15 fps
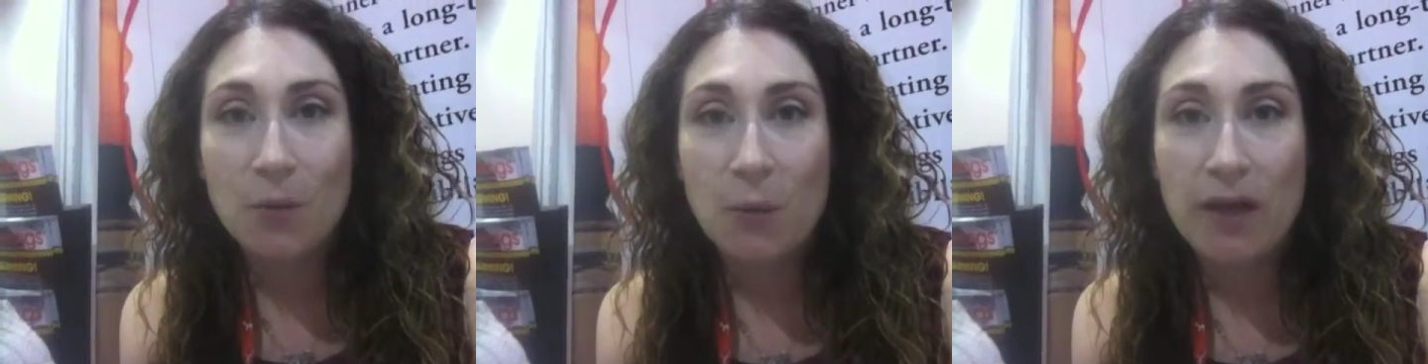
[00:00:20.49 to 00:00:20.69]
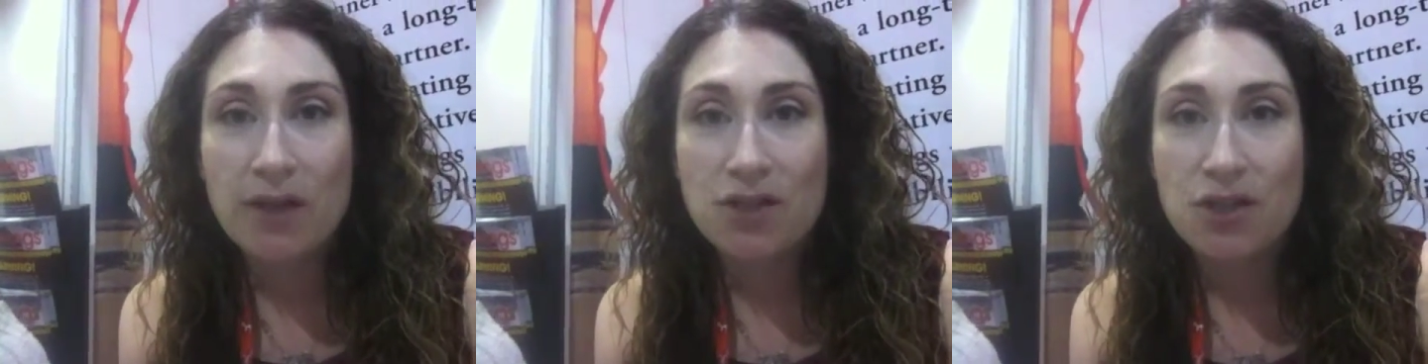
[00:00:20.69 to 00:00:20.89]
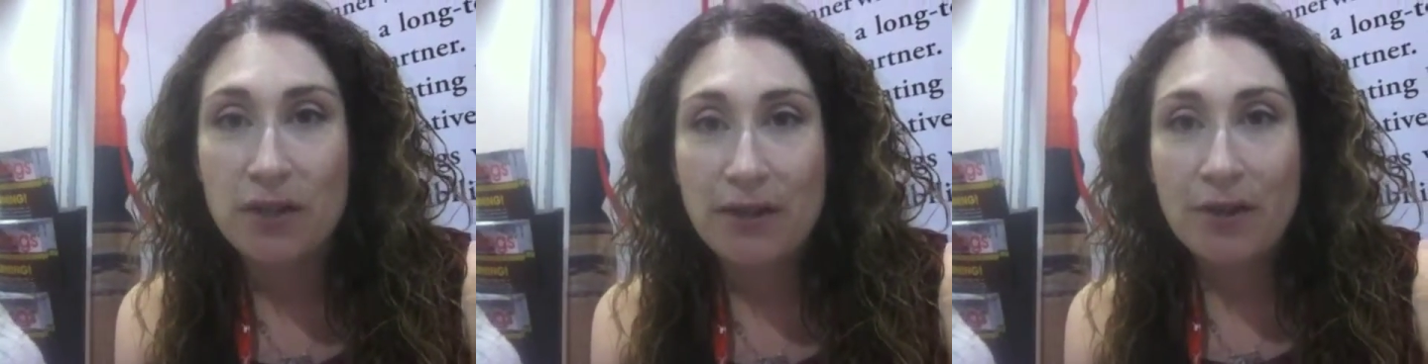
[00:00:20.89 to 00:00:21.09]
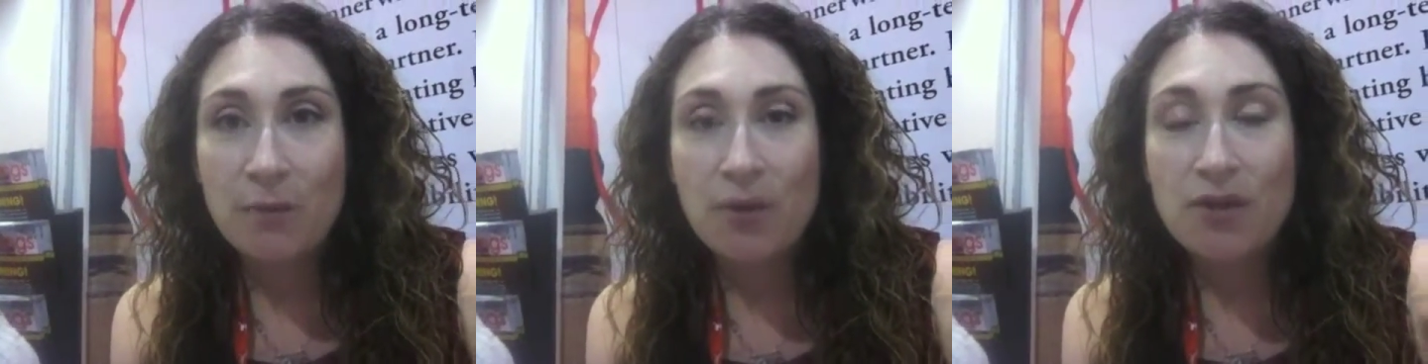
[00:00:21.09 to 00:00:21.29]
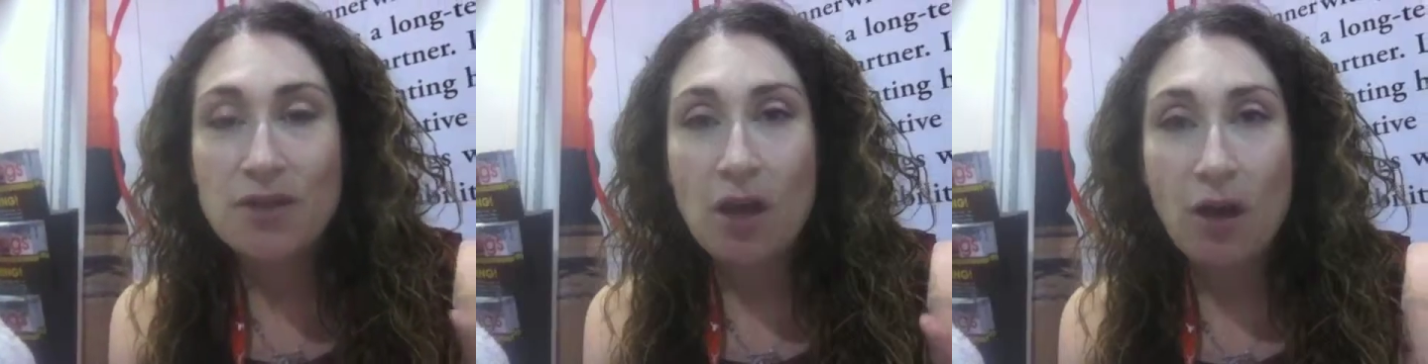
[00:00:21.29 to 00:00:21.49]
which
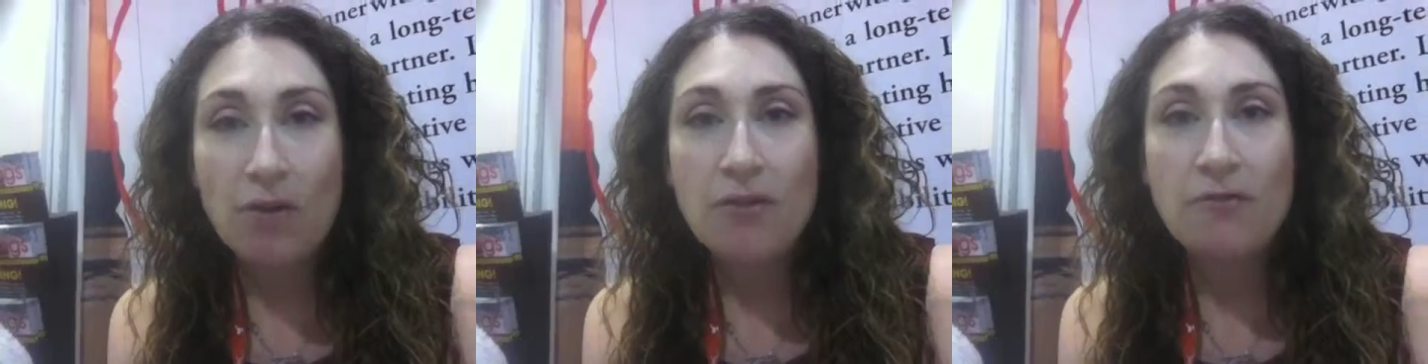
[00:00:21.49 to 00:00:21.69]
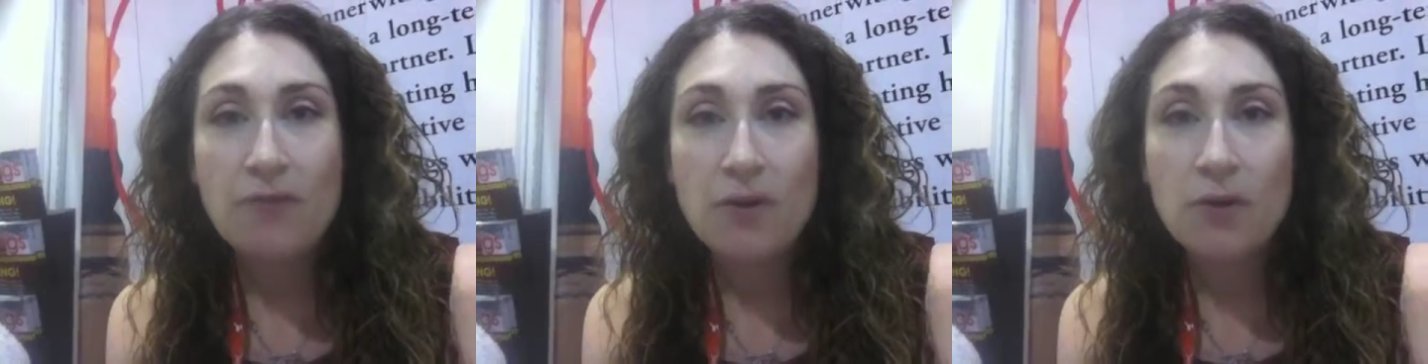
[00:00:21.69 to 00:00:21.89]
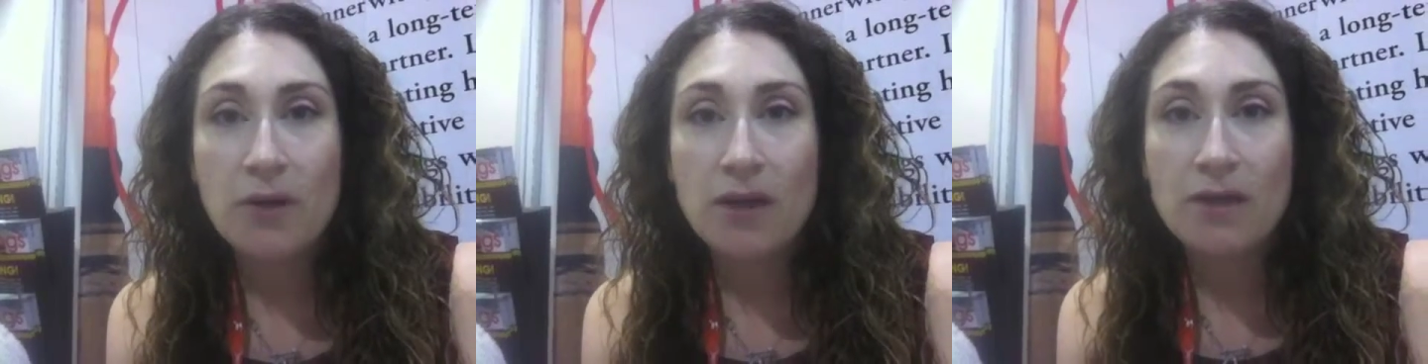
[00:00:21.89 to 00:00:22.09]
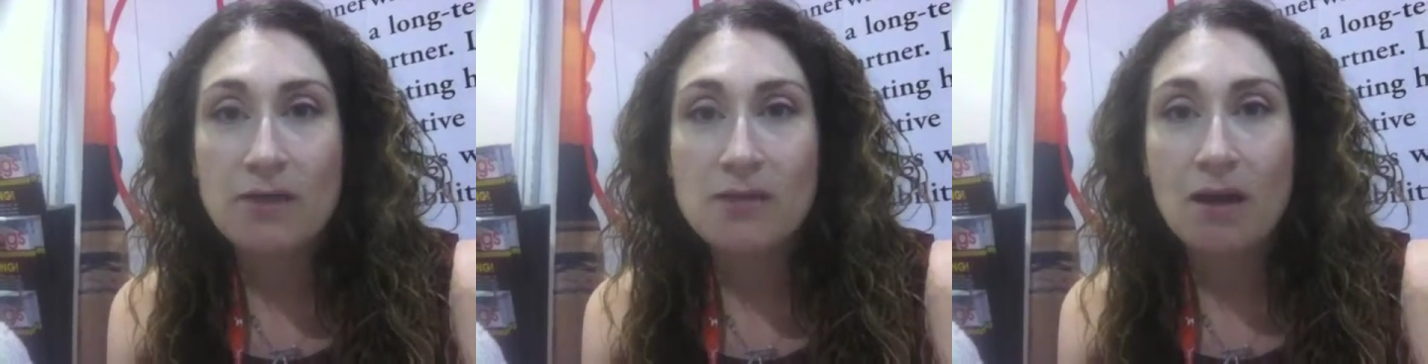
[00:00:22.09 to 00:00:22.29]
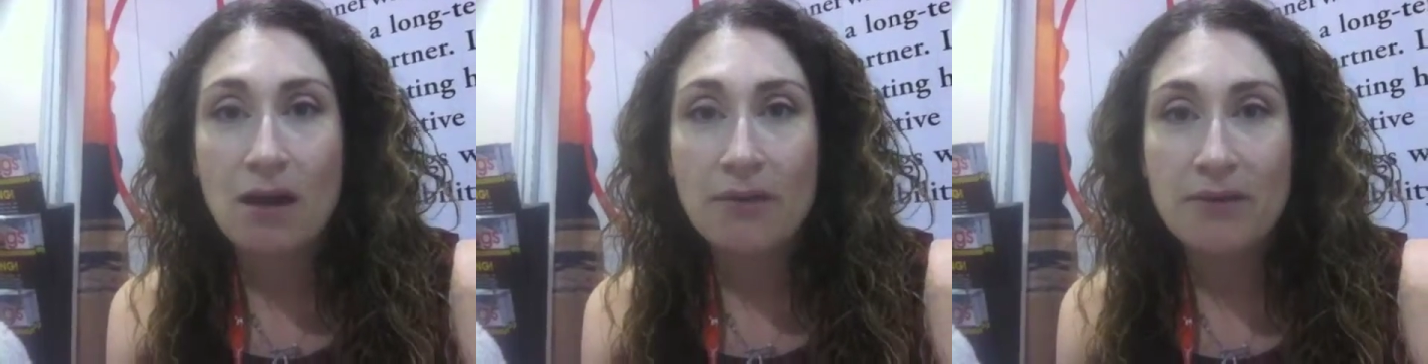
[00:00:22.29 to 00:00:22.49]
puts all the
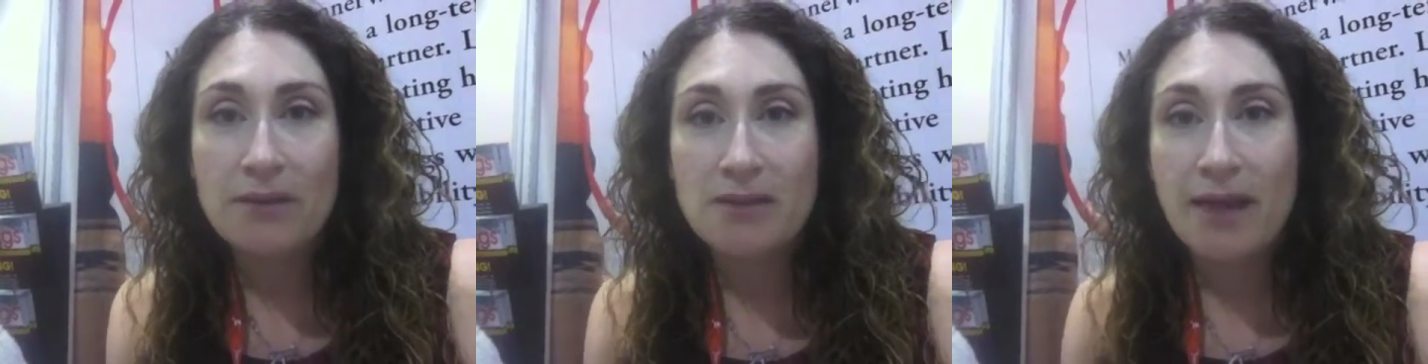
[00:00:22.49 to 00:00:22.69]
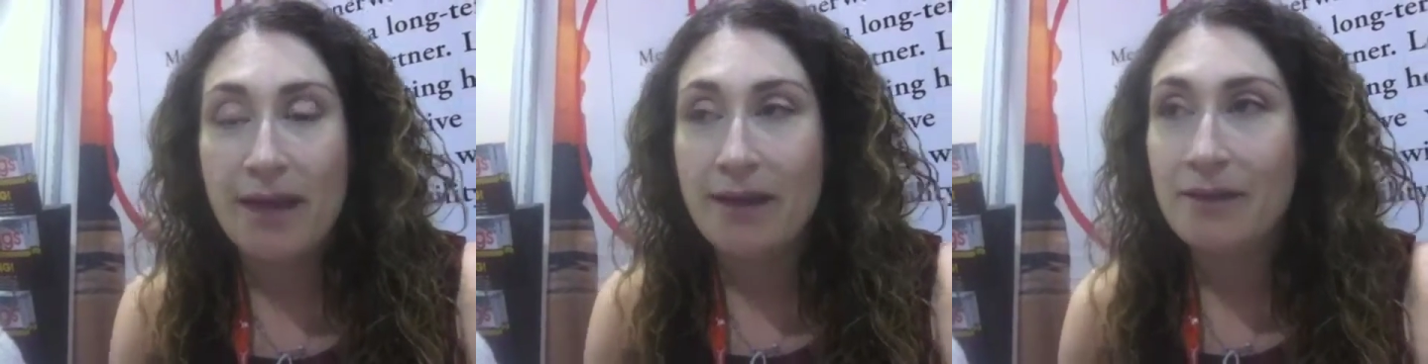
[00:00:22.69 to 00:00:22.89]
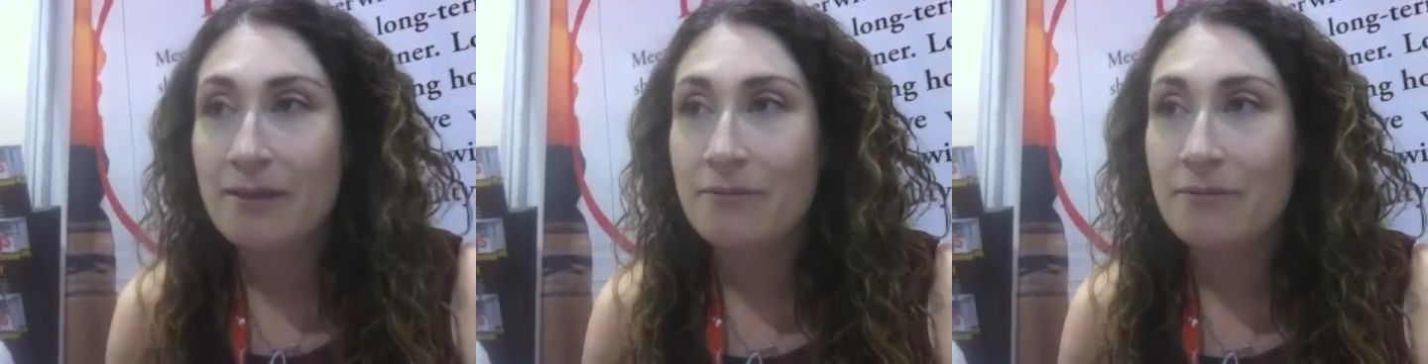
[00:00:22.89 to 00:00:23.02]
focus on this kind